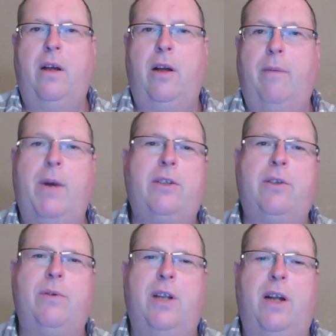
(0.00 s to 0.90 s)

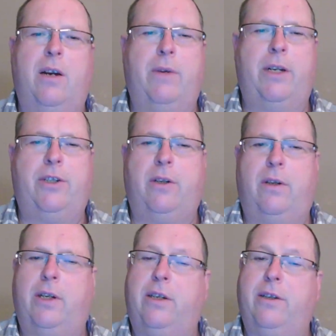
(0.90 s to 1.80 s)
Marx was not
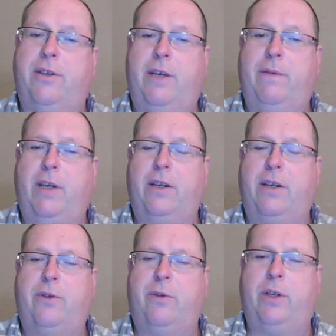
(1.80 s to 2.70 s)
original in conceiving
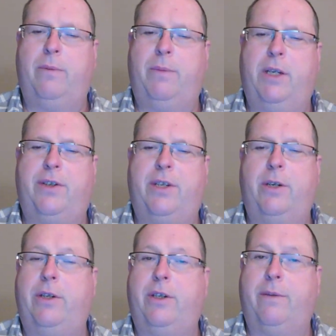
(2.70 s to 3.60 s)
history to be a
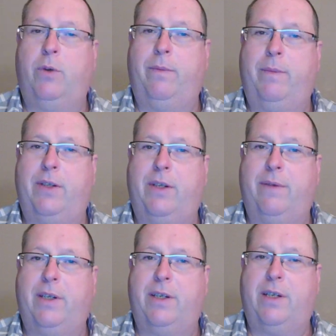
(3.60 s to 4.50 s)
series of movements
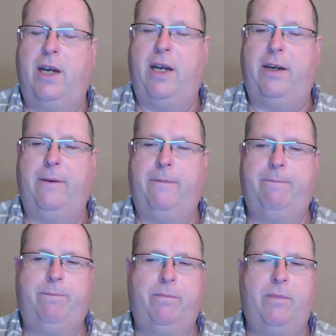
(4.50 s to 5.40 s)
of this kind.
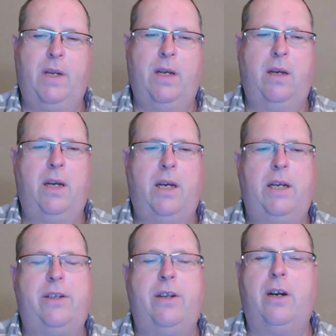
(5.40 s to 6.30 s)

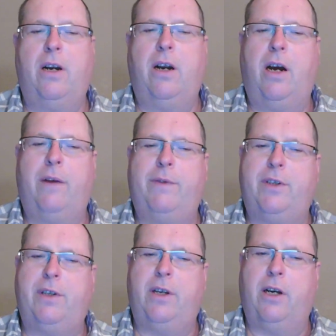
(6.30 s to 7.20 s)
He started off
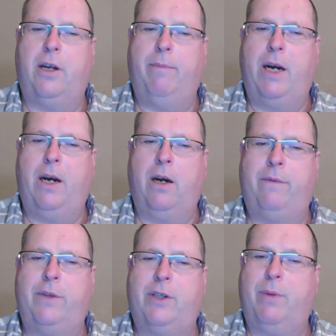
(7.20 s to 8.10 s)
as a young admirer
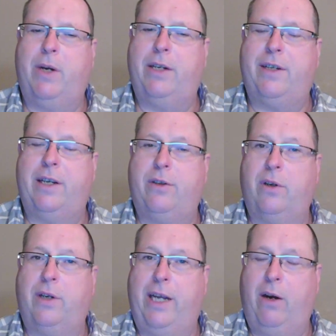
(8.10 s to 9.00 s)
of his
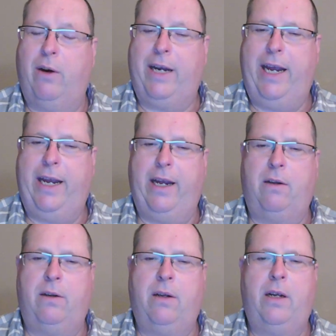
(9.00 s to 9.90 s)
predecessor Georg
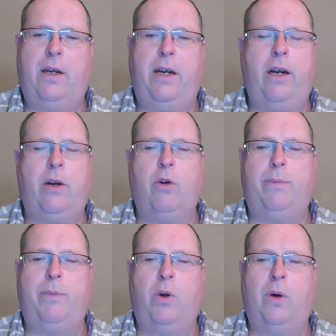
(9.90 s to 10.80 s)
Hegel in a
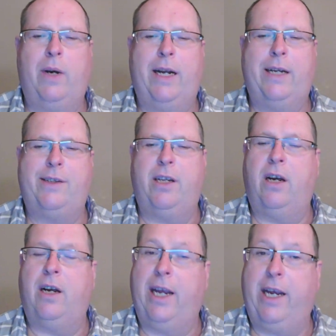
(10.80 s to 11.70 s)
group known as the
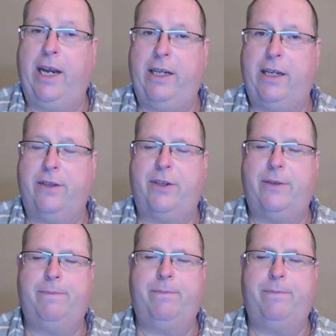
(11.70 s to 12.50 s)
Young Hegelians.